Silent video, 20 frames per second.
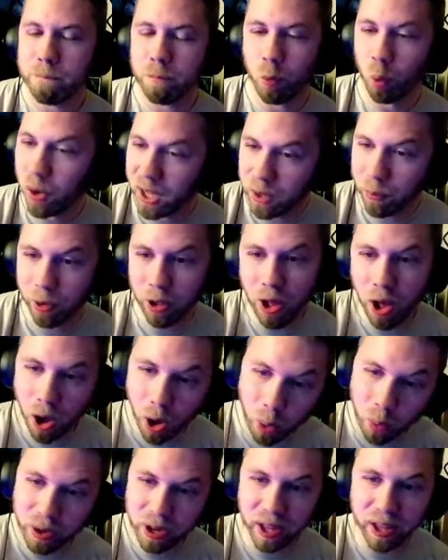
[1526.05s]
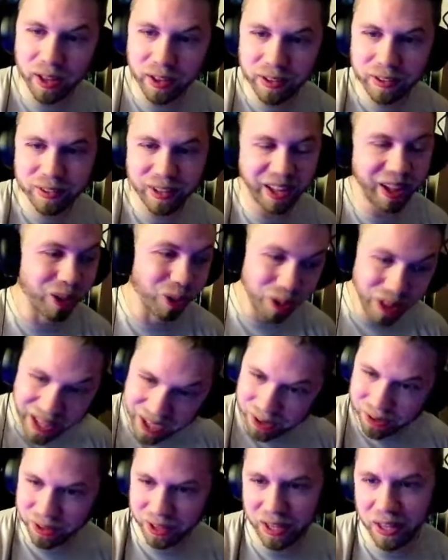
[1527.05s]
we will own it, like
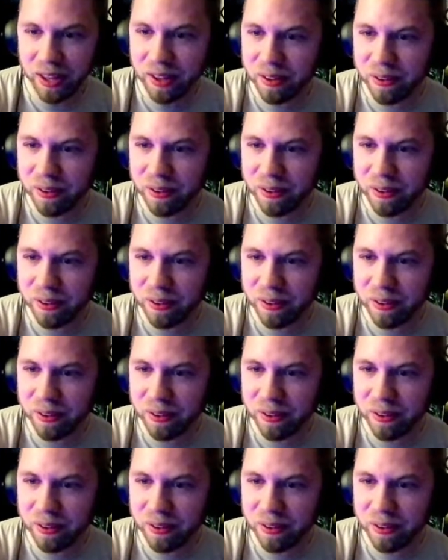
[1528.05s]
literally.